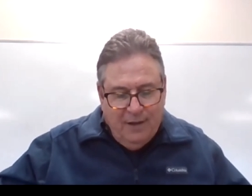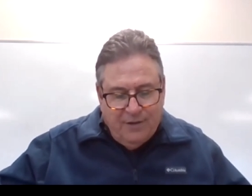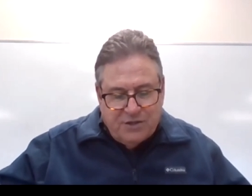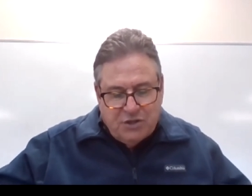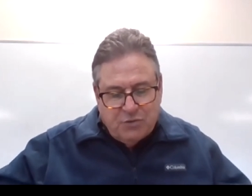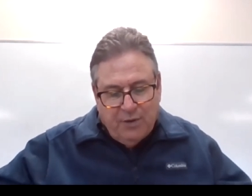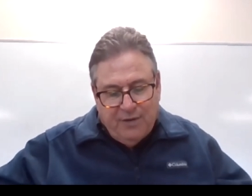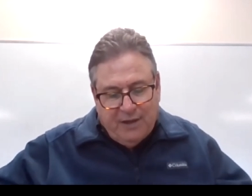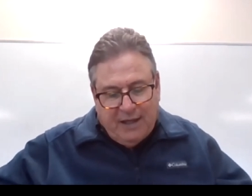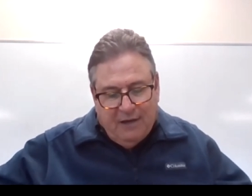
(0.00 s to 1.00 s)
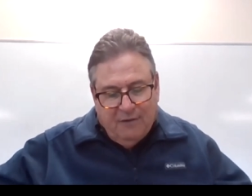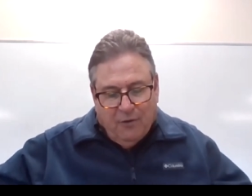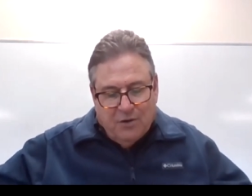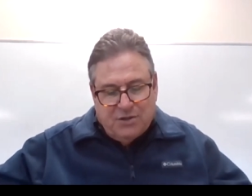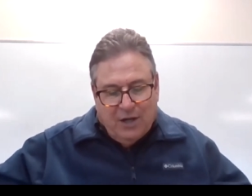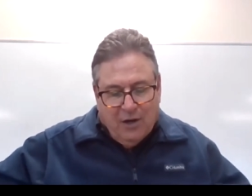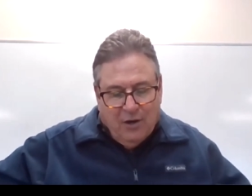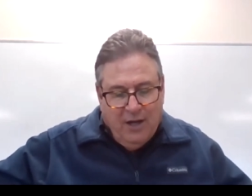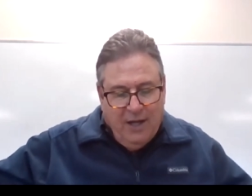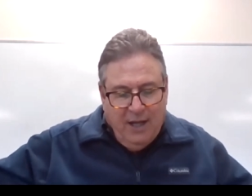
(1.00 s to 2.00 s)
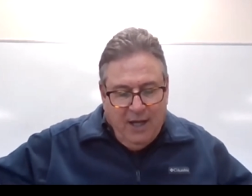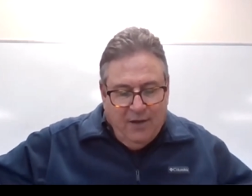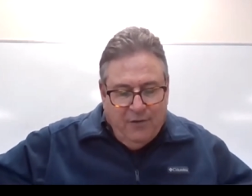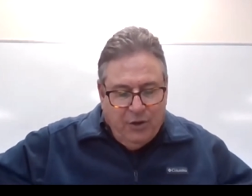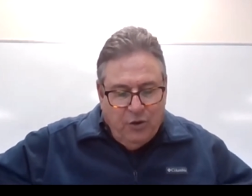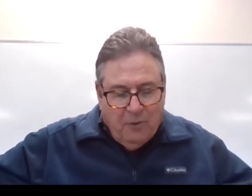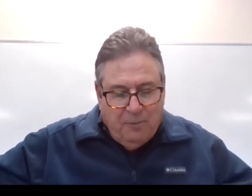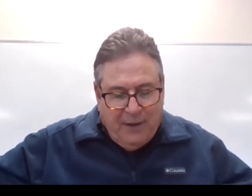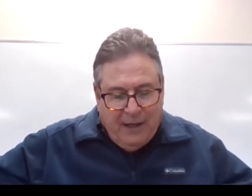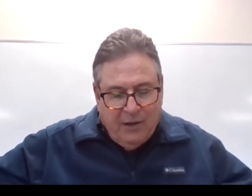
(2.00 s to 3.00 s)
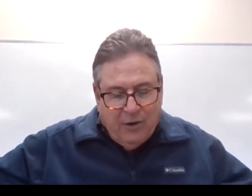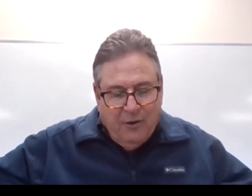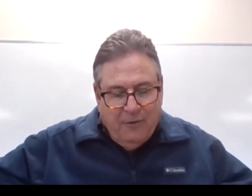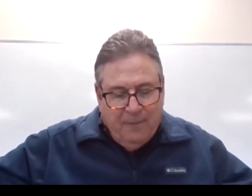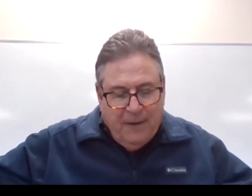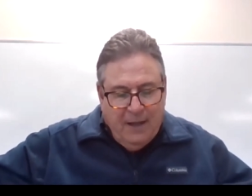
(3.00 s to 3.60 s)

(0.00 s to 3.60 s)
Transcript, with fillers: and this is really the key verse here, that you are Peter,